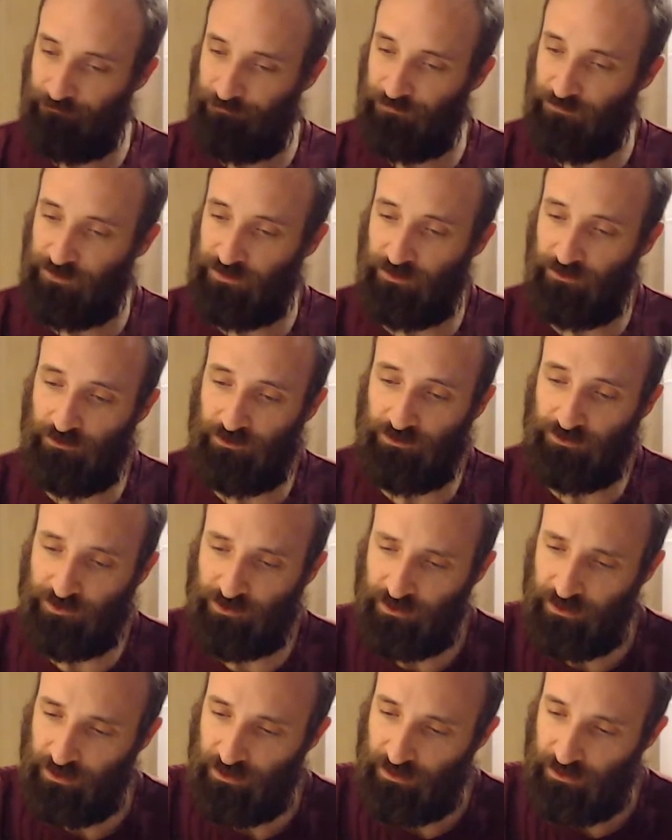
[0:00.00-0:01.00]
So
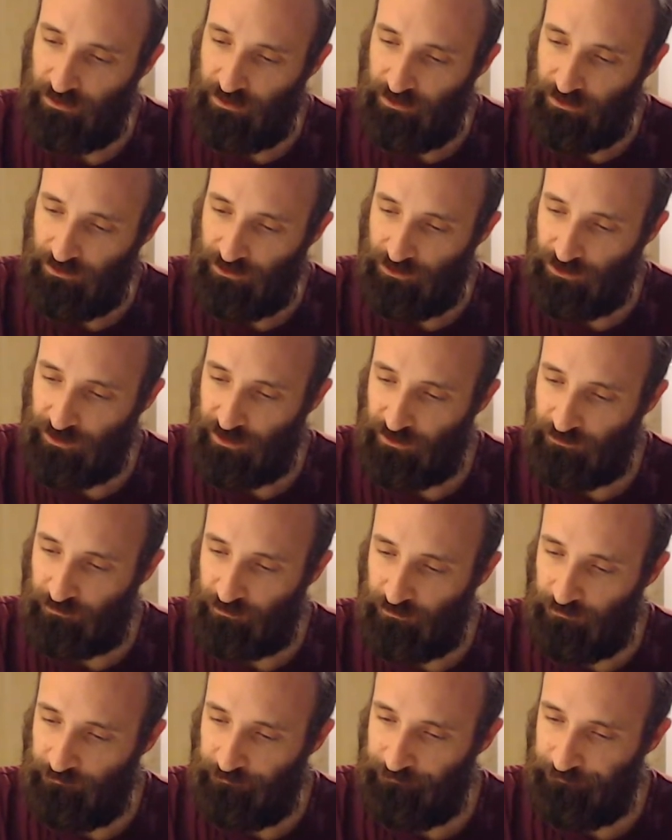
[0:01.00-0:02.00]
there's
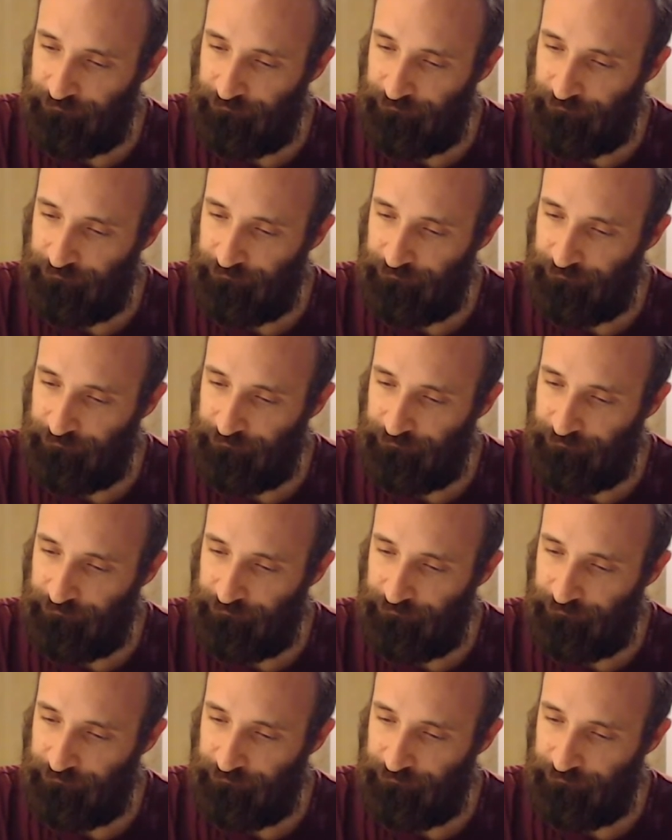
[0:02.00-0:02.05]
general